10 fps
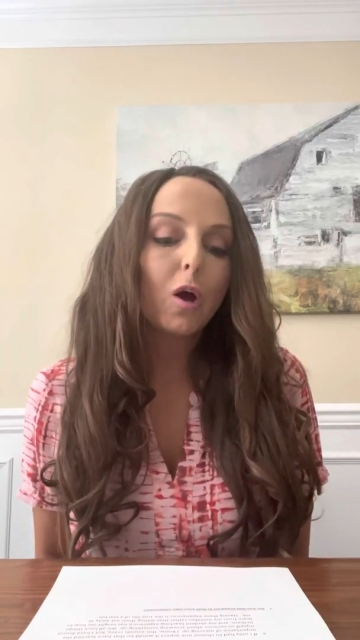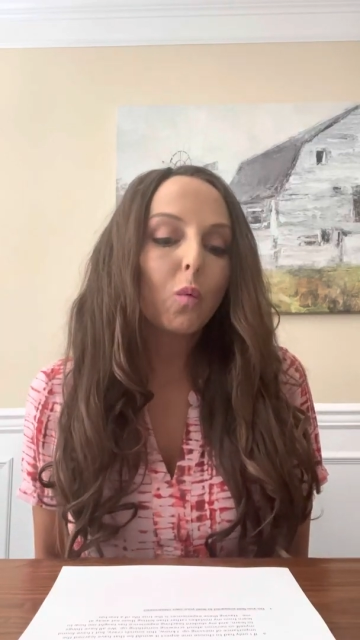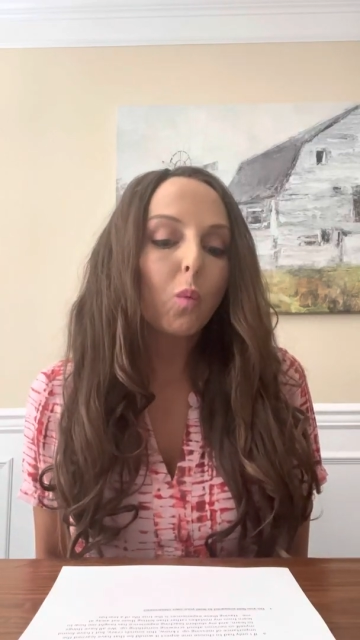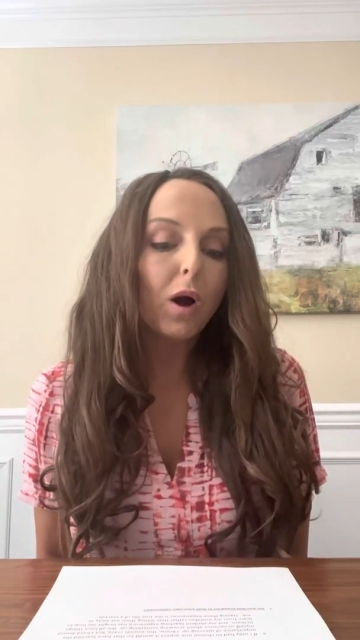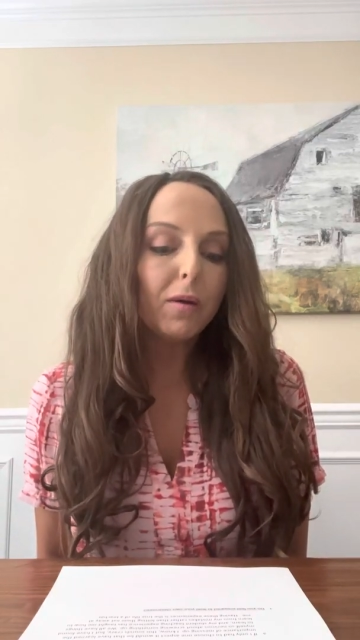
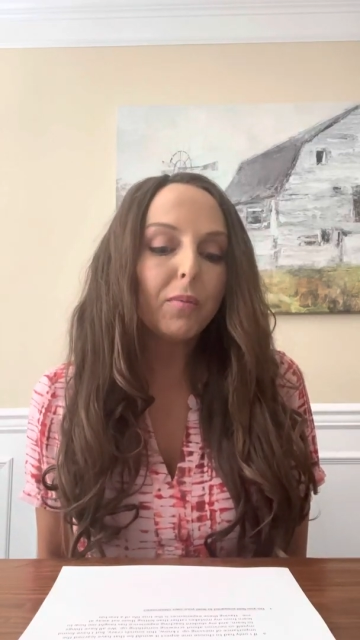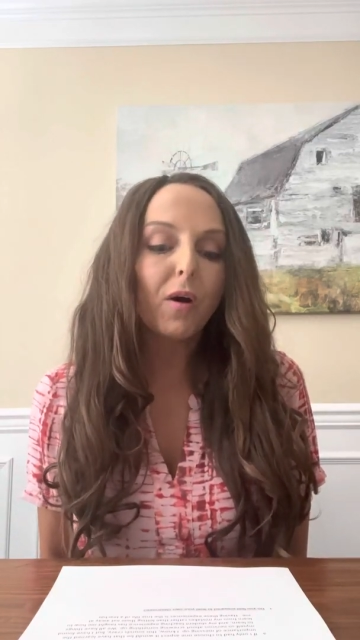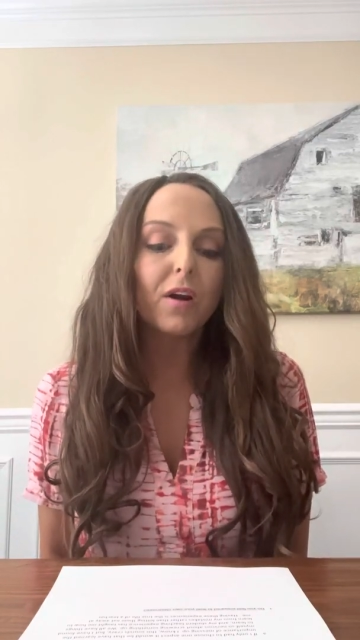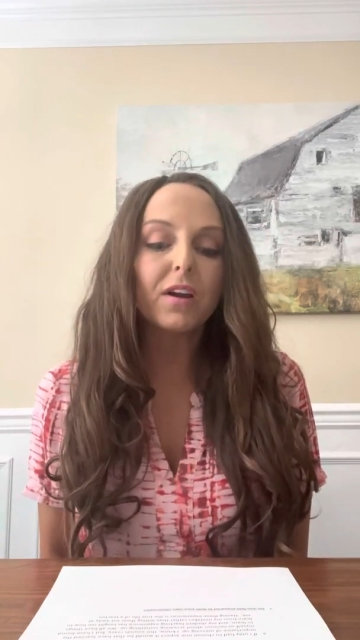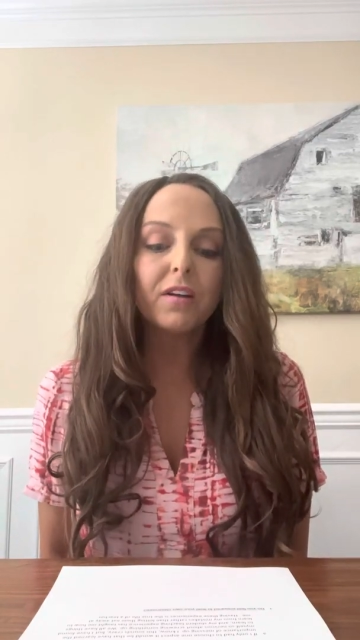what
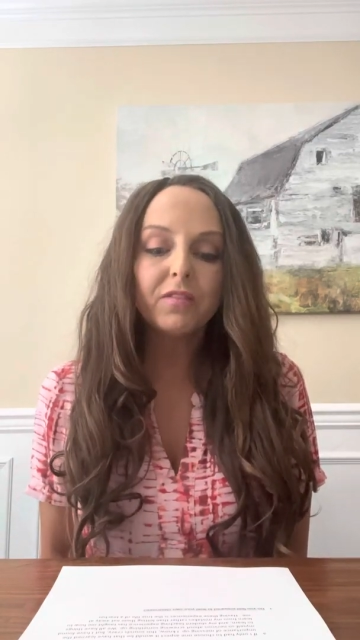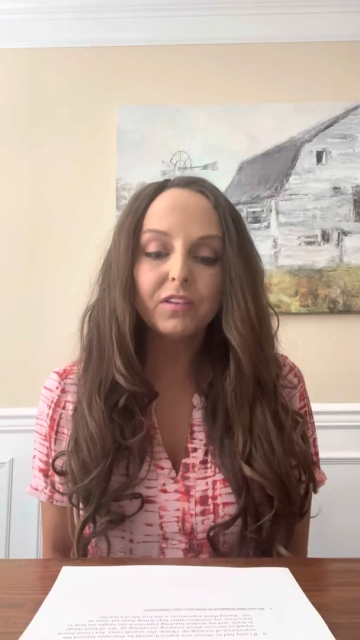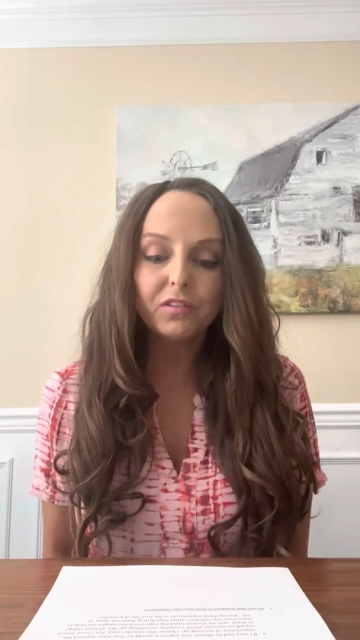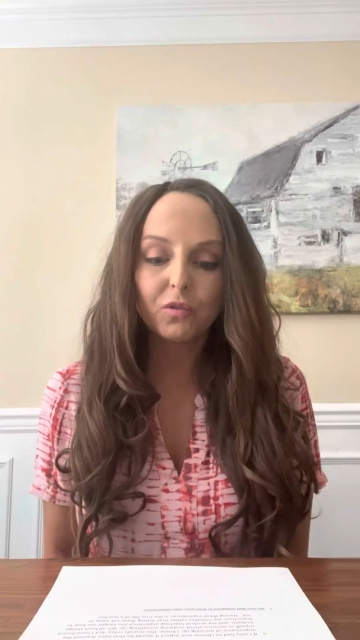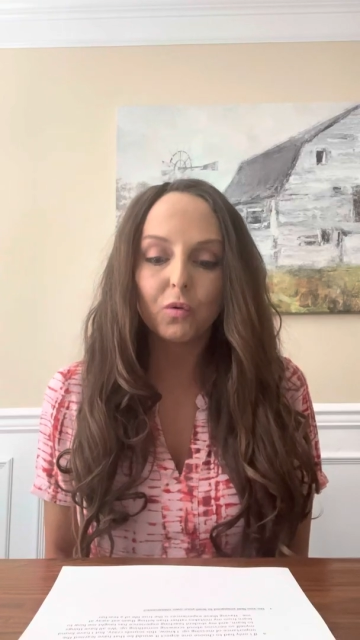part of
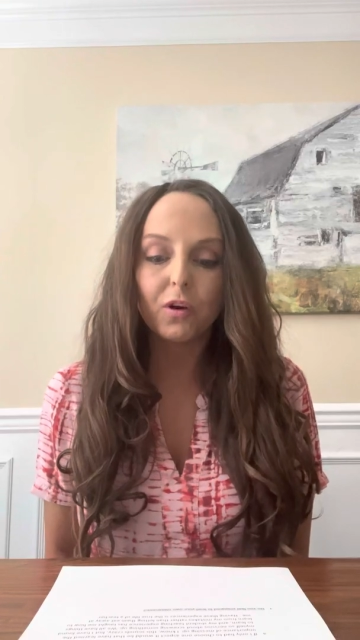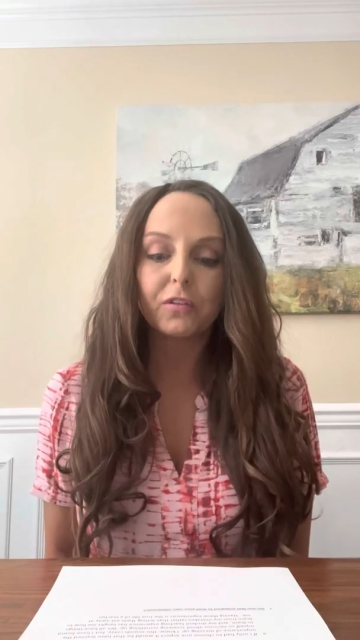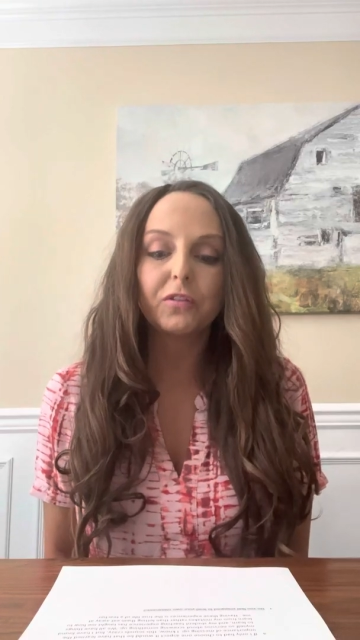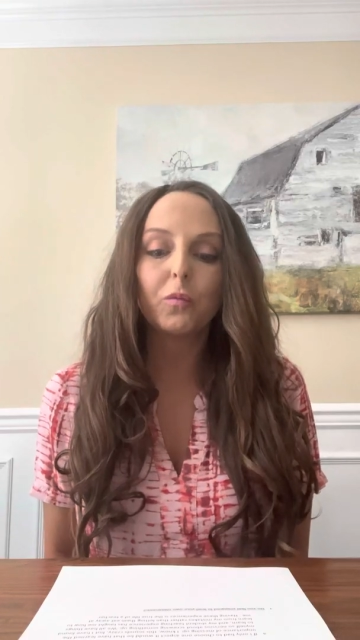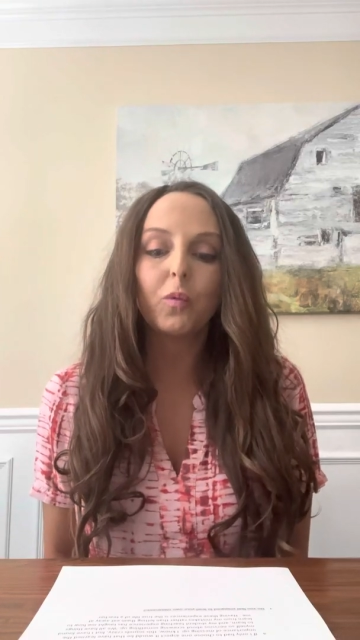this
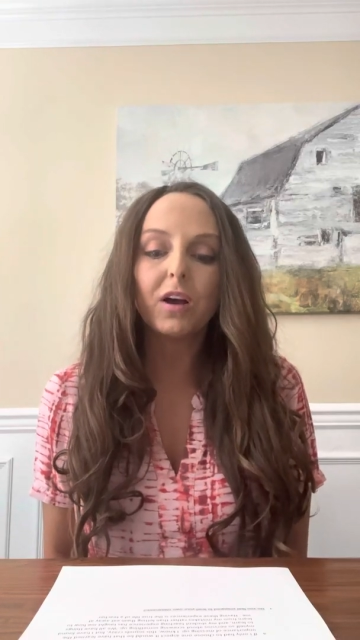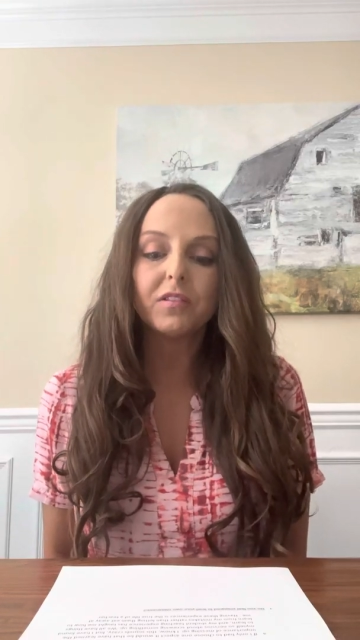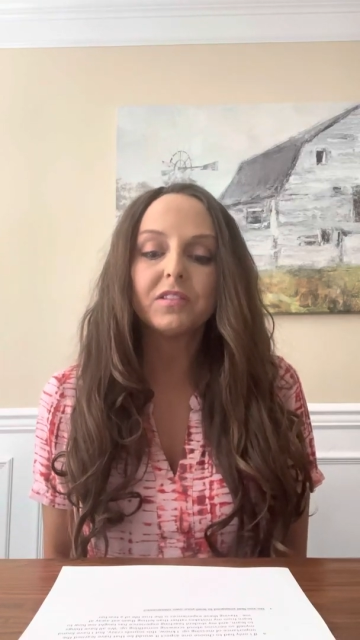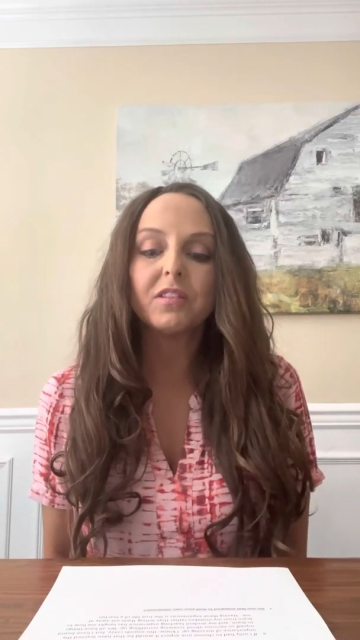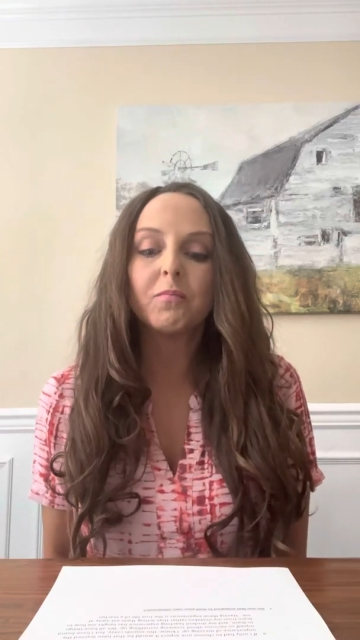course
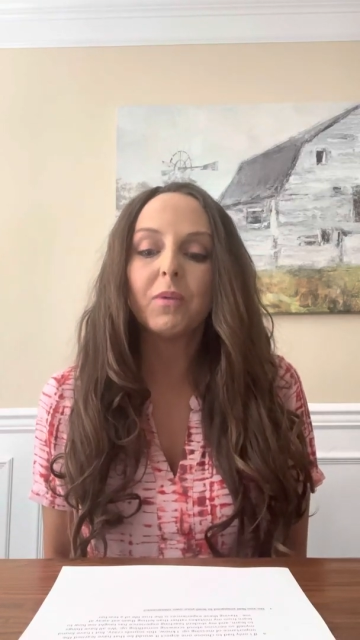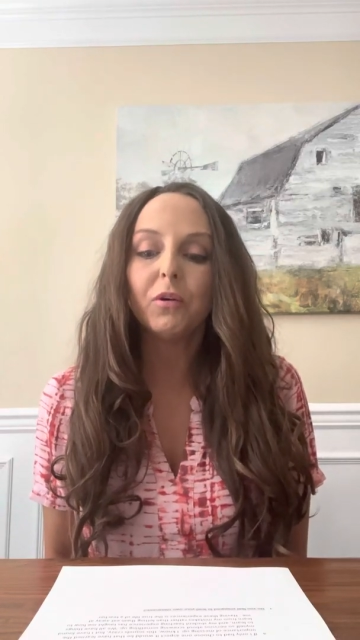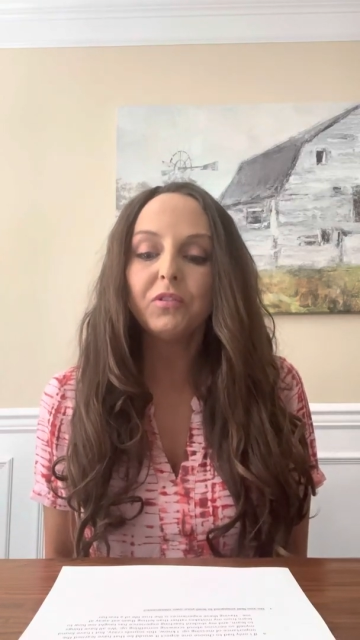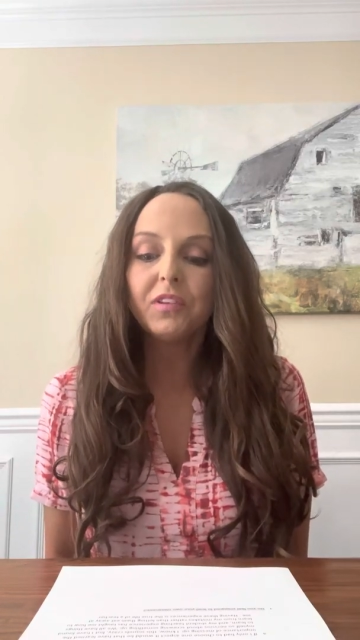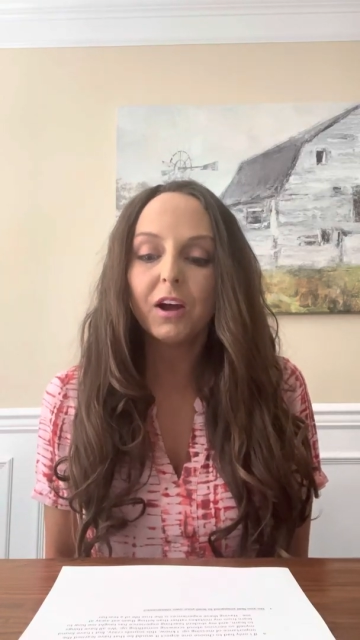was the
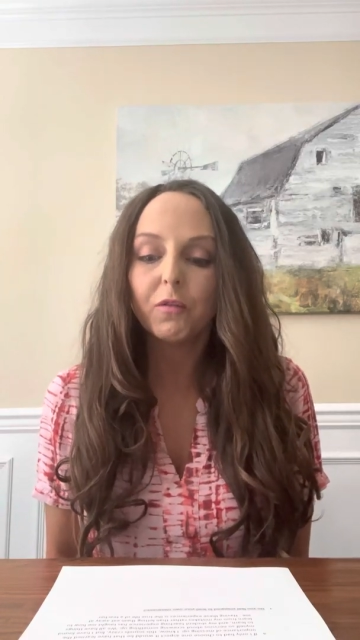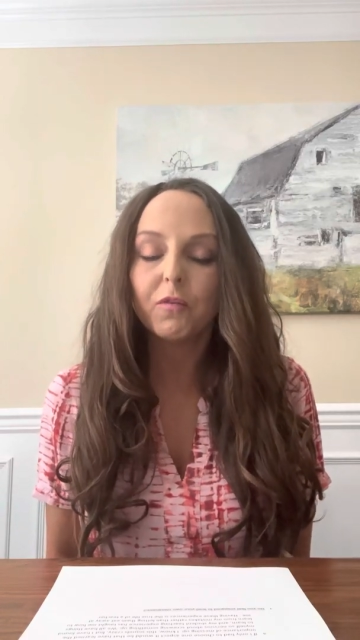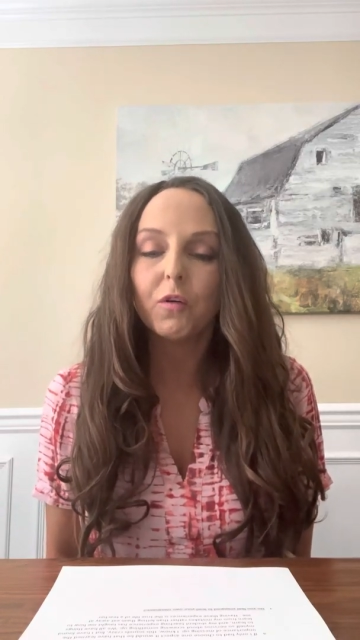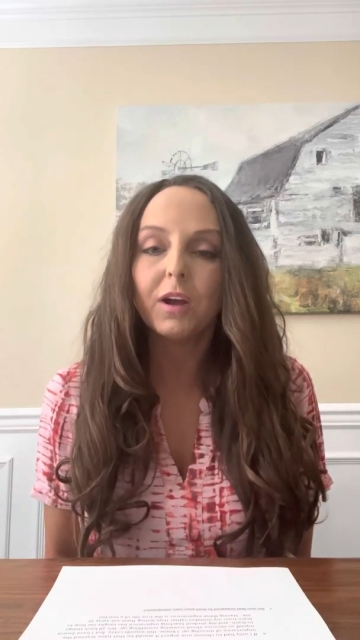most helpful